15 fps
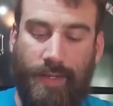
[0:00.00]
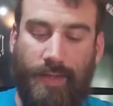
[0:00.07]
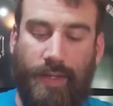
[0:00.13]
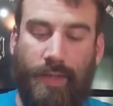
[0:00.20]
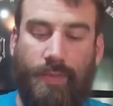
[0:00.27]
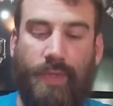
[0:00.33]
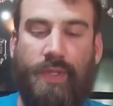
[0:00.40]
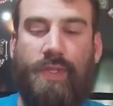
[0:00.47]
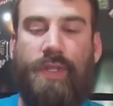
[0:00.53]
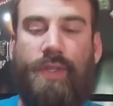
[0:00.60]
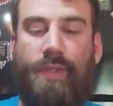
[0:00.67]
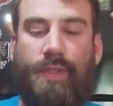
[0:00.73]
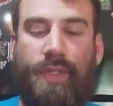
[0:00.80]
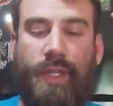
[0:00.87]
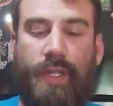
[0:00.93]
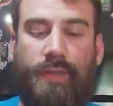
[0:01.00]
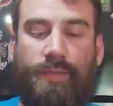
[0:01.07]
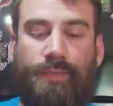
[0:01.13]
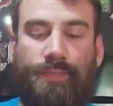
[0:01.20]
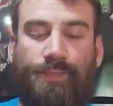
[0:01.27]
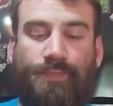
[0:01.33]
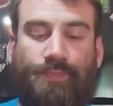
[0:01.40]
clipped the centers out,
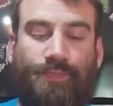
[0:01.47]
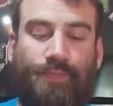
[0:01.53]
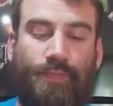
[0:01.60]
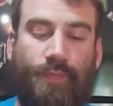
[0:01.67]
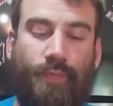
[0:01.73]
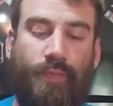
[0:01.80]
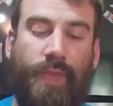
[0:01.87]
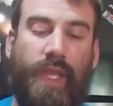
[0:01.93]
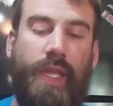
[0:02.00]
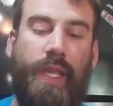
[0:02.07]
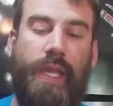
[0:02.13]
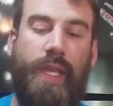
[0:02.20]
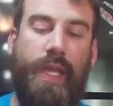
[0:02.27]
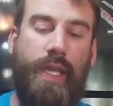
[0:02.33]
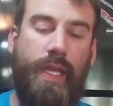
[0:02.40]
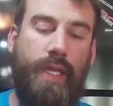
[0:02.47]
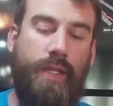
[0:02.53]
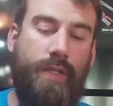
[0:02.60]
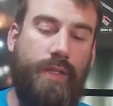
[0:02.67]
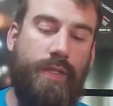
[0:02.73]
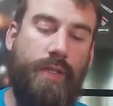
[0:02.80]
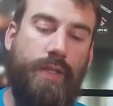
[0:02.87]

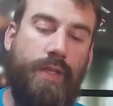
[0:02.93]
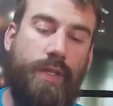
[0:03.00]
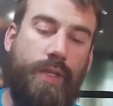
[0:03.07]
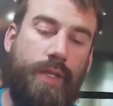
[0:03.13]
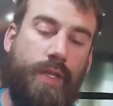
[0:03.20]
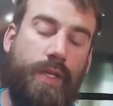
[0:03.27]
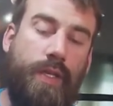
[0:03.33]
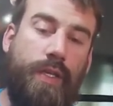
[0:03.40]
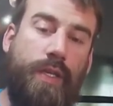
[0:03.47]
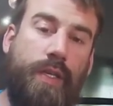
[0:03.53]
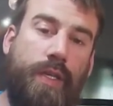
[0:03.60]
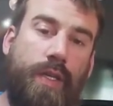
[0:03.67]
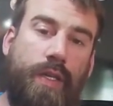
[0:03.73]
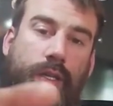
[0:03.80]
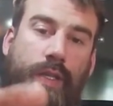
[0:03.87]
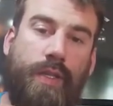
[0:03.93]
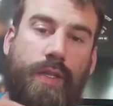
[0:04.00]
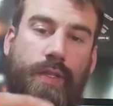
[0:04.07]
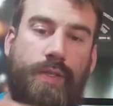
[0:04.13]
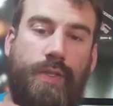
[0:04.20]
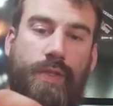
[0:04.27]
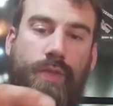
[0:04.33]
and the
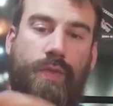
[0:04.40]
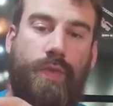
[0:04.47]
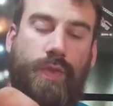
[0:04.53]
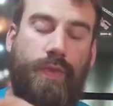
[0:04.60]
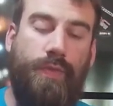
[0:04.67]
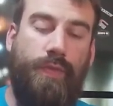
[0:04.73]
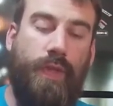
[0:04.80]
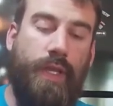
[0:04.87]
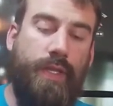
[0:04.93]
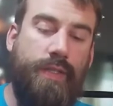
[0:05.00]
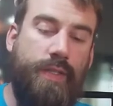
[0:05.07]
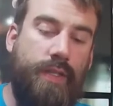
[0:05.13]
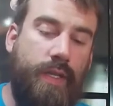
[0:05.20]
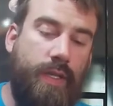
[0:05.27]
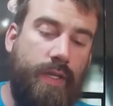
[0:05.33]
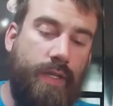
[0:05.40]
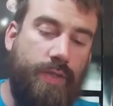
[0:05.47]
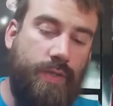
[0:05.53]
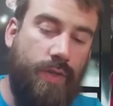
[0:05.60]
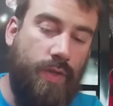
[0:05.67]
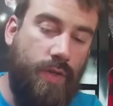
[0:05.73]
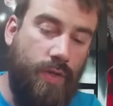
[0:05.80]
two with the flat
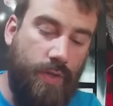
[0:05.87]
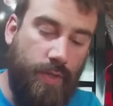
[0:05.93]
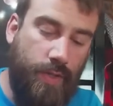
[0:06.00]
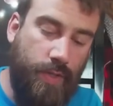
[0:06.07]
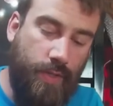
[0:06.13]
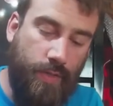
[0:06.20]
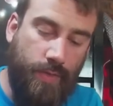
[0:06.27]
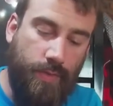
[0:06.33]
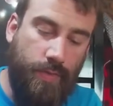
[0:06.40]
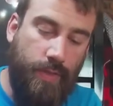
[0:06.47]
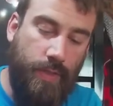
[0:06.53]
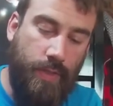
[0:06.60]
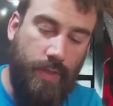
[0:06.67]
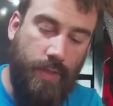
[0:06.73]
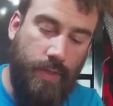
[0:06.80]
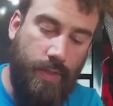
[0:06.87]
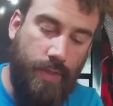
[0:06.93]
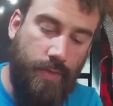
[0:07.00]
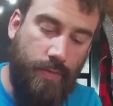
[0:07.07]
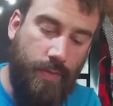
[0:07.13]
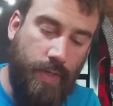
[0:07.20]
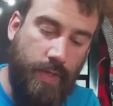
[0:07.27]
sides are going to go
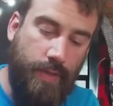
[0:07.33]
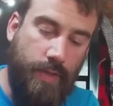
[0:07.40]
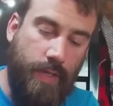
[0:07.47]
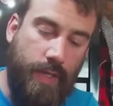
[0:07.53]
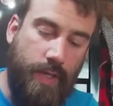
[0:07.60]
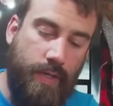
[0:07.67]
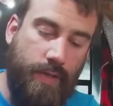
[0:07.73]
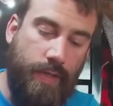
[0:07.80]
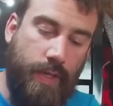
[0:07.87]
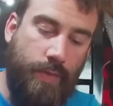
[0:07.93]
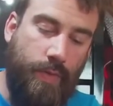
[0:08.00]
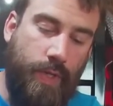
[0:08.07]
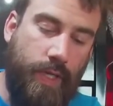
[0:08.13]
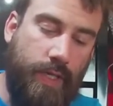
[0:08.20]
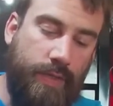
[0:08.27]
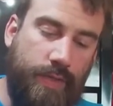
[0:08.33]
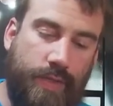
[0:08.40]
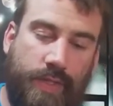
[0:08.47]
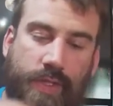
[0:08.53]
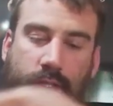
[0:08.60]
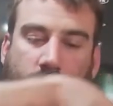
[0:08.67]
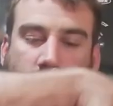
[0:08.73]
right there. That way I can
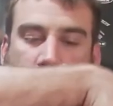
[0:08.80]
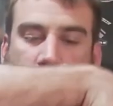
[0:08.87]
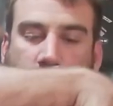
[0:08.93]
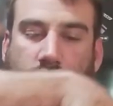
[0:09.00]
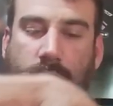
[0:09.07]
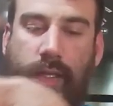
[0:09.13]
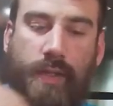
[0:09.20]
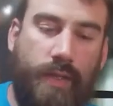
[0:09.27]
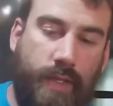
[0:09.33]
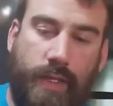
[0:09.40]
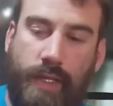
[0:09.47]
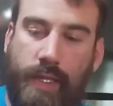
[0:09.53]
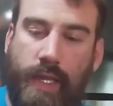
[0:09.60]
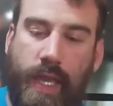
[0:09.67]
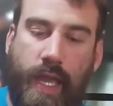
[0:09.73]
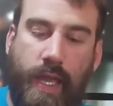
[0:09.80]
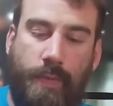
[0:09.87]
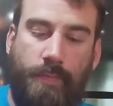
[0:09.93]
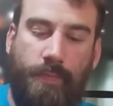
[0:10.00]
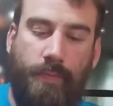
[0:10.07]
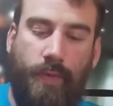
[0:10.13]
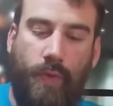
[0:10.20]
just slide the
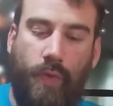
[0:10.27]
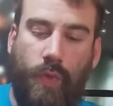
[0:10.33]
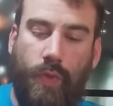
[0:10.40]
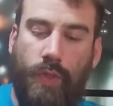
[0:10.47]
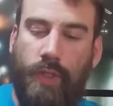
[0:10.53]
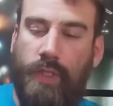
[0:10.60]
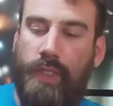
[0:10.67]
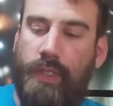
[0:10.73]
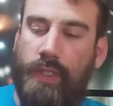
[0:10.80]
cab forward,